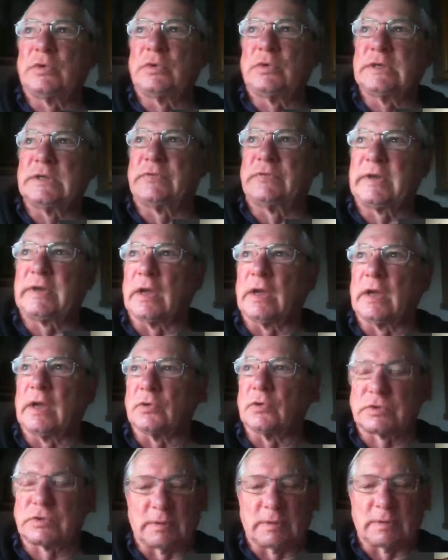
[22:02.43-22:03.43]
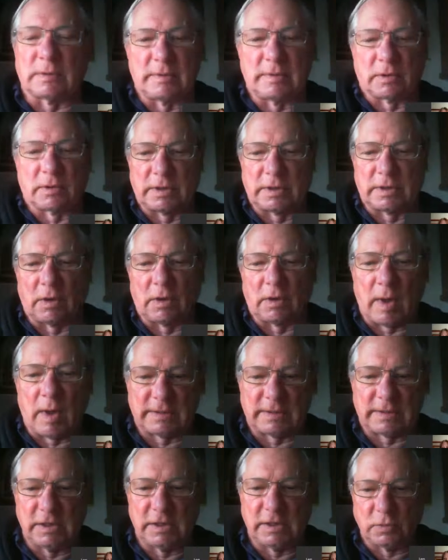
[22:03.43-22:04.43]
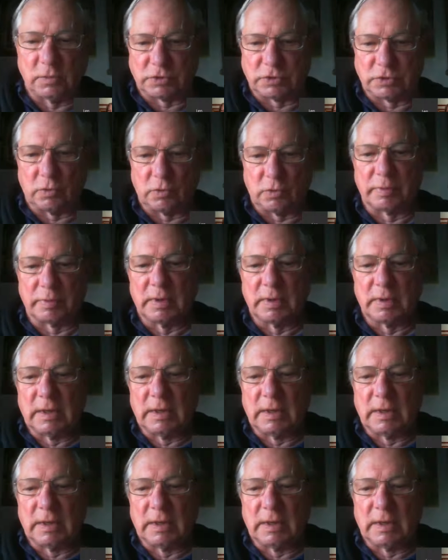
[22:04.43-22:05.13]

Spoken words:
these videos, I mean, they're going to go out to YouTube.